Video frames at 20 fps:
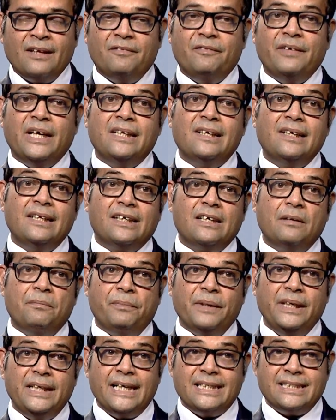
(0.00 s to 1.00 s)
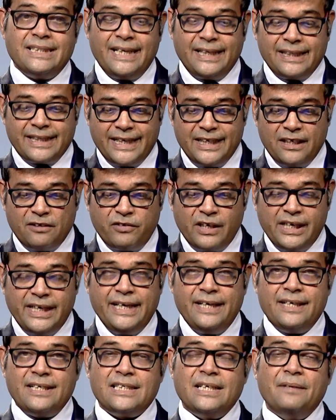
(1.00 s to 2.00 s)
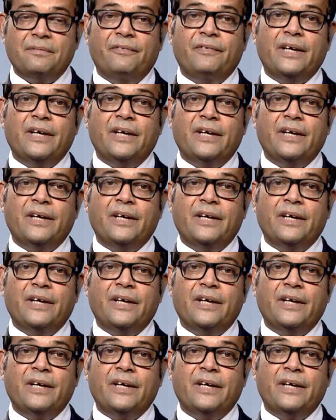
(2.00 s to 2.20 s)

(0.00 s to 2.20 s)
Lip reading: whether the company has that kind of a leadership,